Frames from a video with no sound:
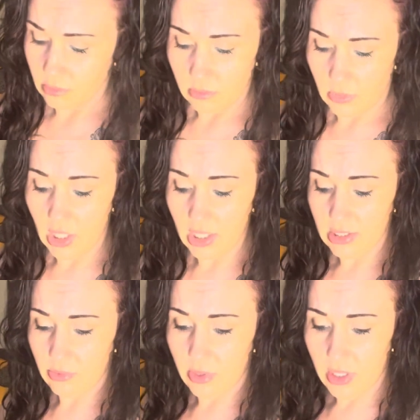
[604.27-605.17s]
It
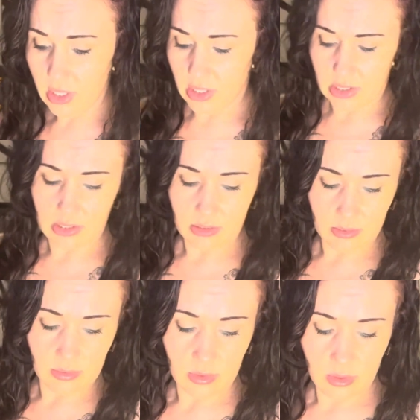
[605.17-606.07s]
is what it is.
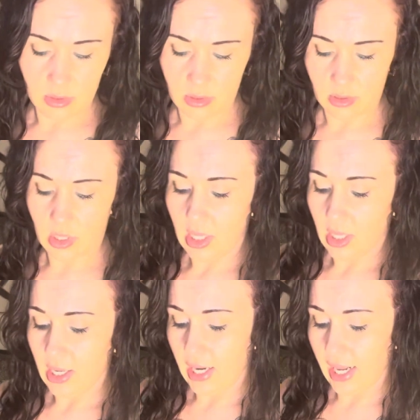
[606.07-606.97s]

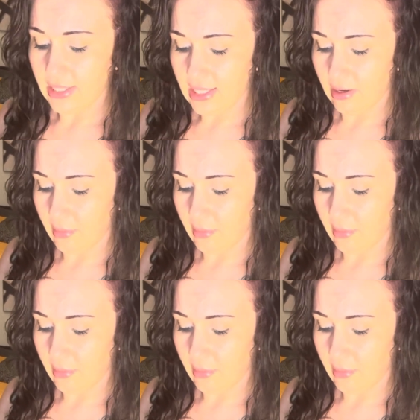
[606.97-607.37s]
Lights out,